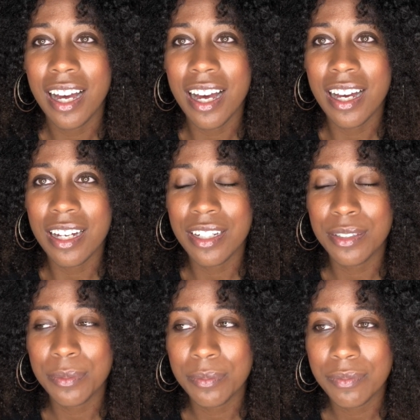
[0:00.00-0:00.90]

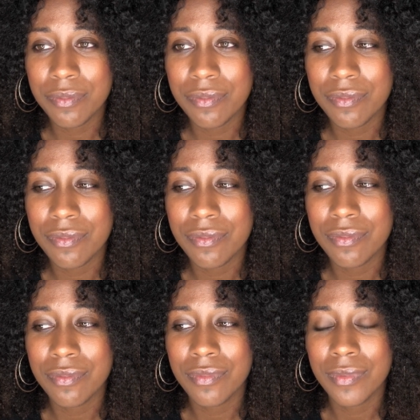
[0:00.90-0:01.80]

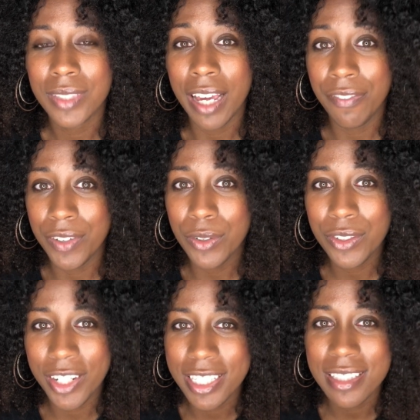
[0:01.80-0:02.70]
I
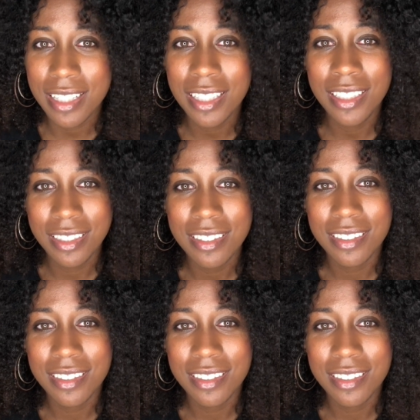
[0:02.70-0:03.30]
felt crazy.